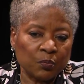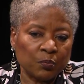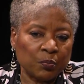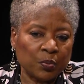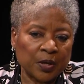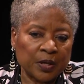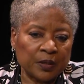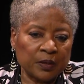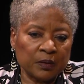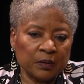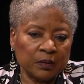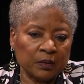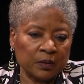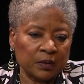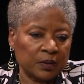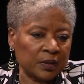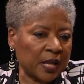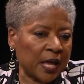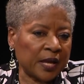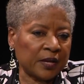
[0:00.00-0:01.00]
but
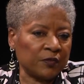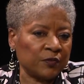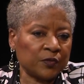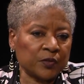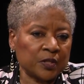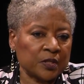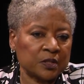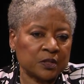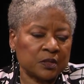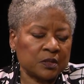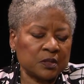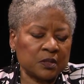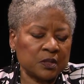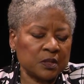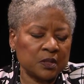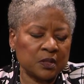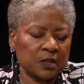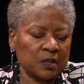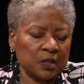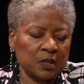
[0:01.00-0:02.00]
life, because
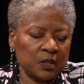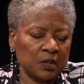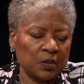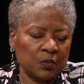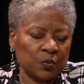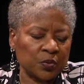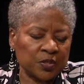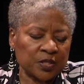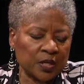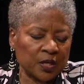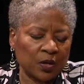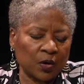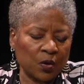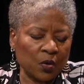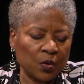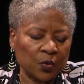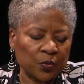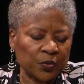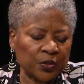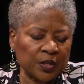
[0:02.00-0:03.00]
it would take a
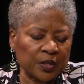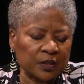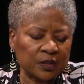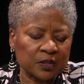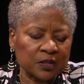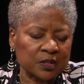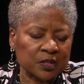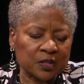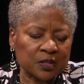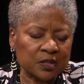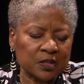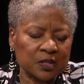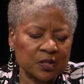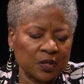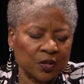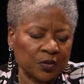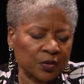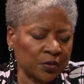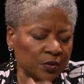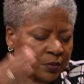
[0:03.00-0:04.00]
whole thing to just
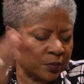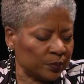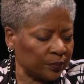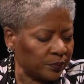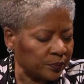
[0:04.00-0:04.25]
tell you.